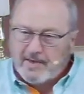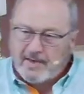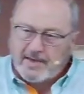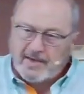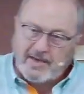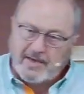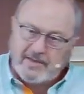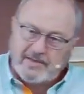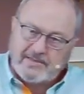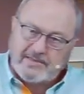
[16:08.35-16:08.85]

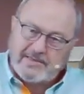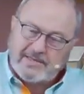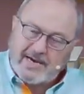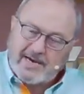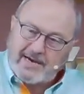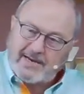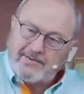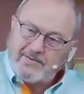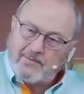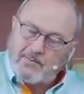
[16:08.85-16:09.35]

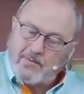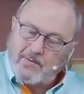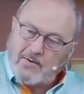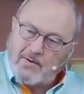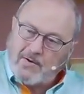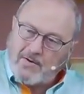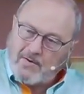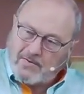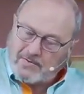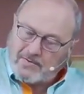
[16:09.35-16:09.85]
inside the
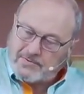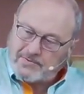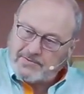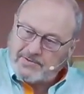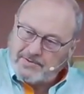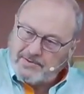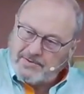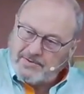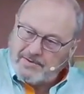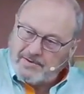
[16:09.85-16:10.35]
walls
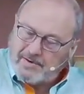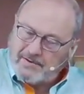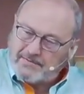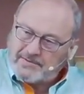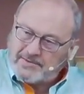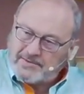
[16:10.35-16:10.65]
of the